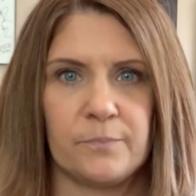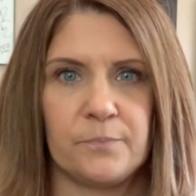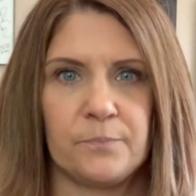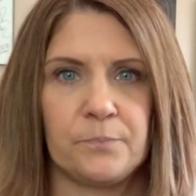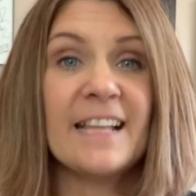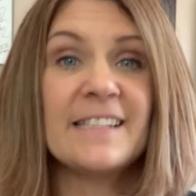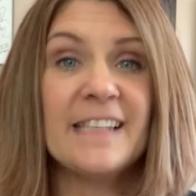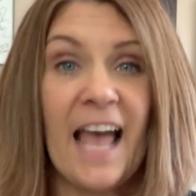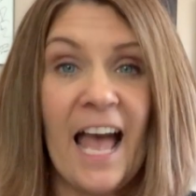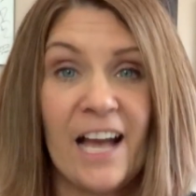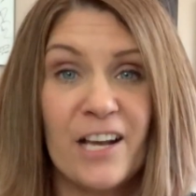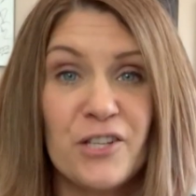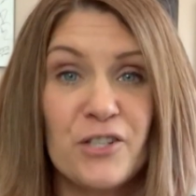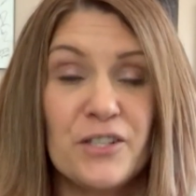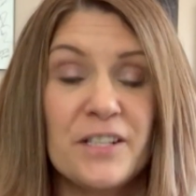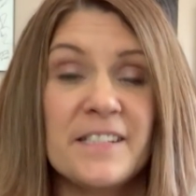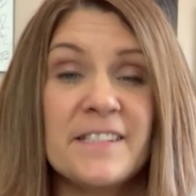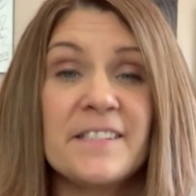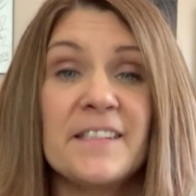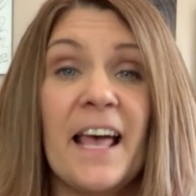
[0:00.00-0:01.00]
It's
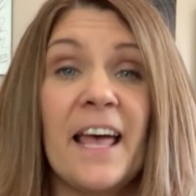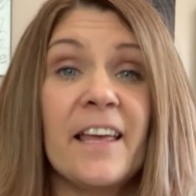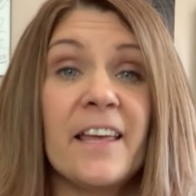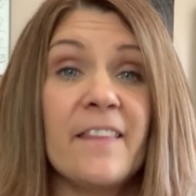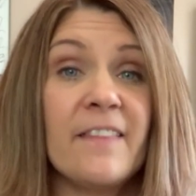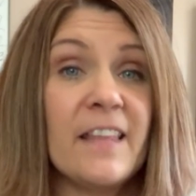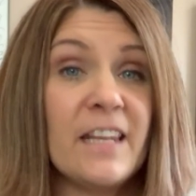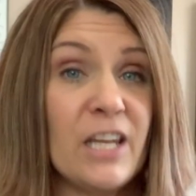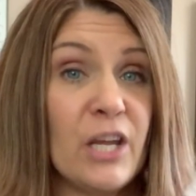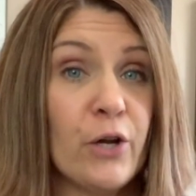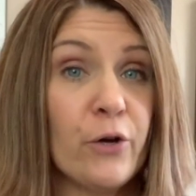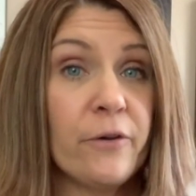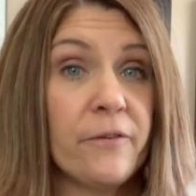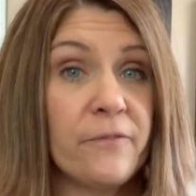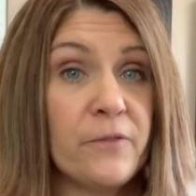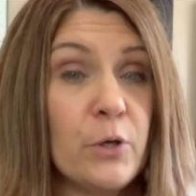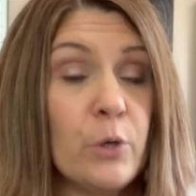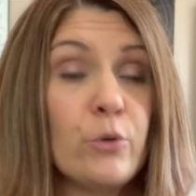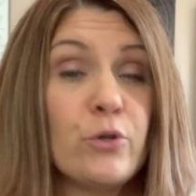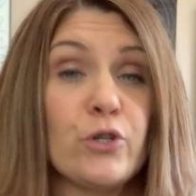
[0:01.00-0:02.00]
actually set in the near
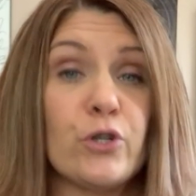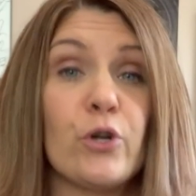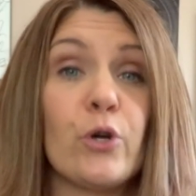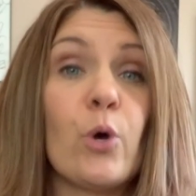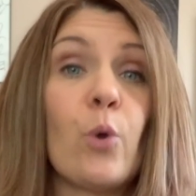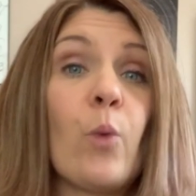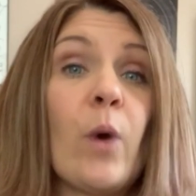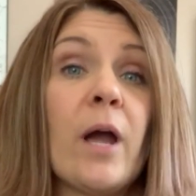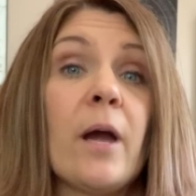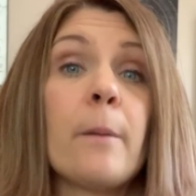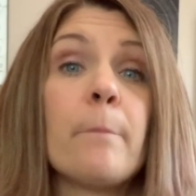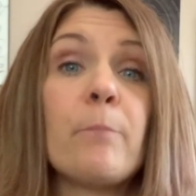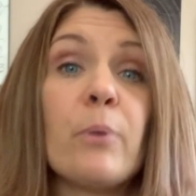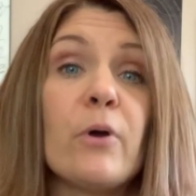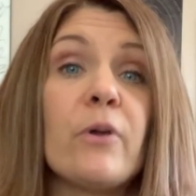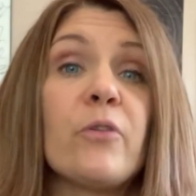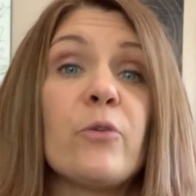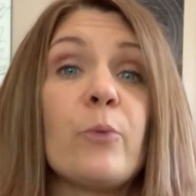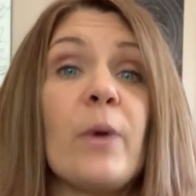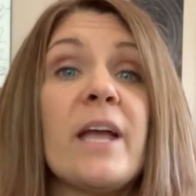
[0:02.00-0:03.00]
future where
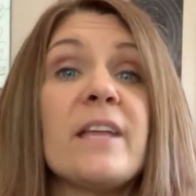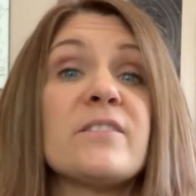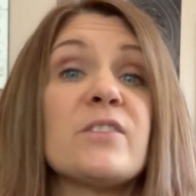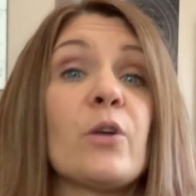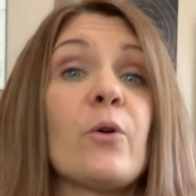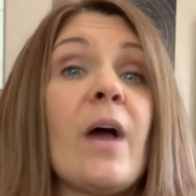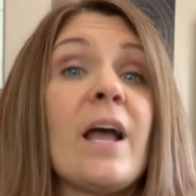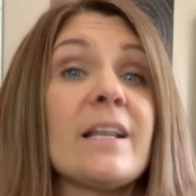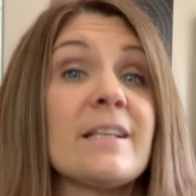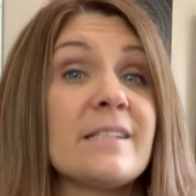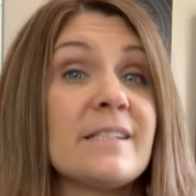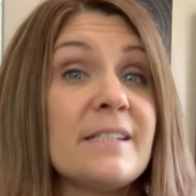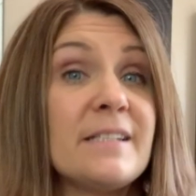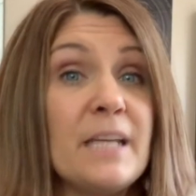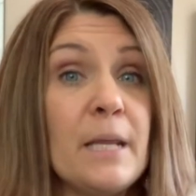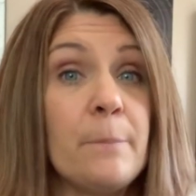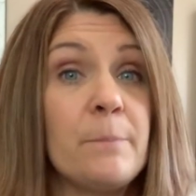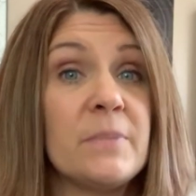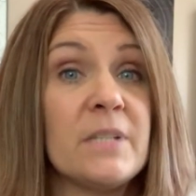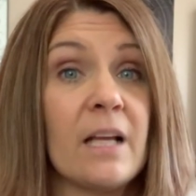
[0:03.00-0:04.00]
birth rates are on a
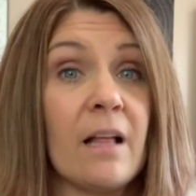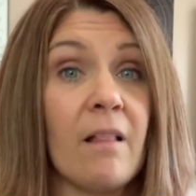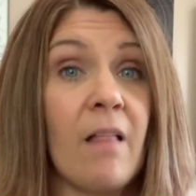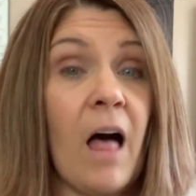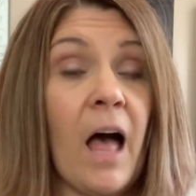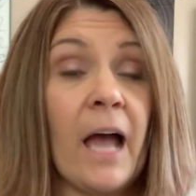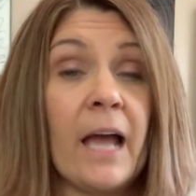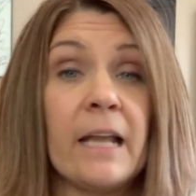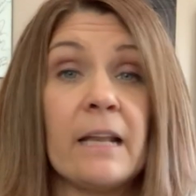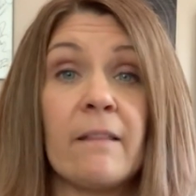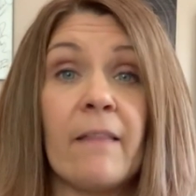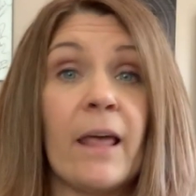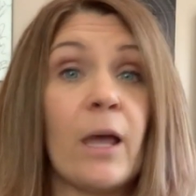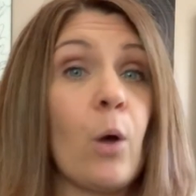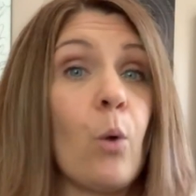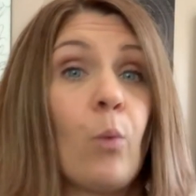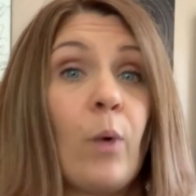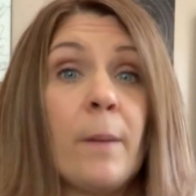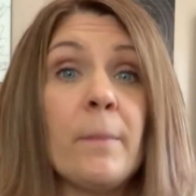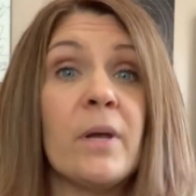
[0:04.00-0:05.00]
steep decline, like
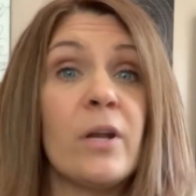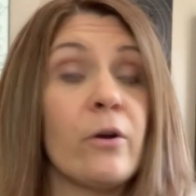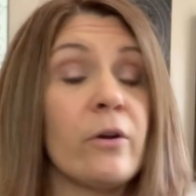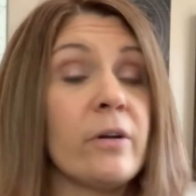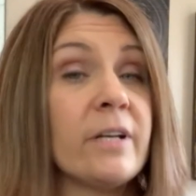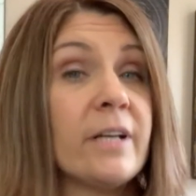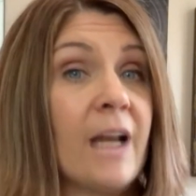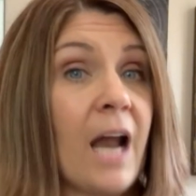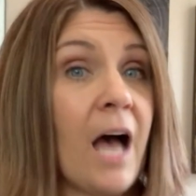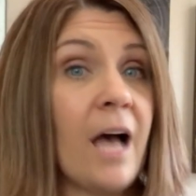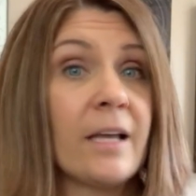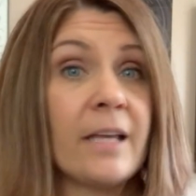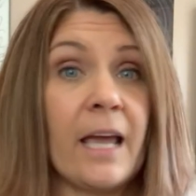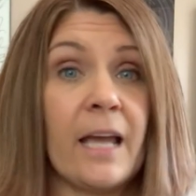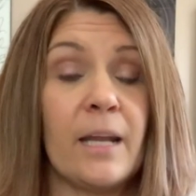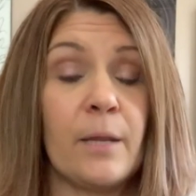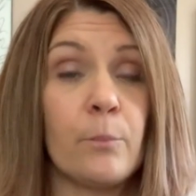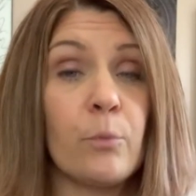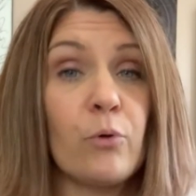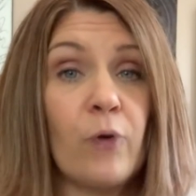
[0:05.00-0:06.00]
women are not
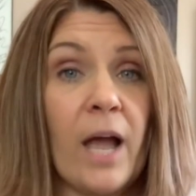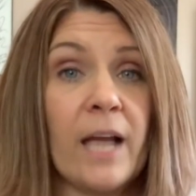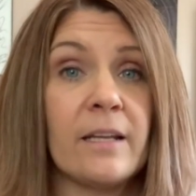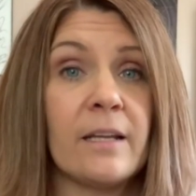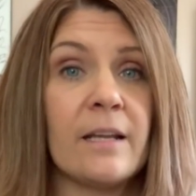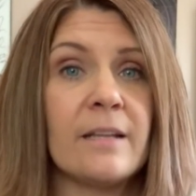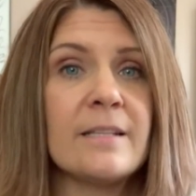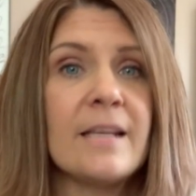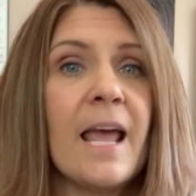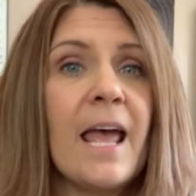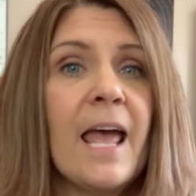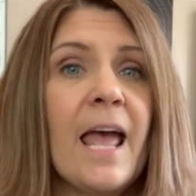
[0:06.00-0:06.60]
getting pregnant.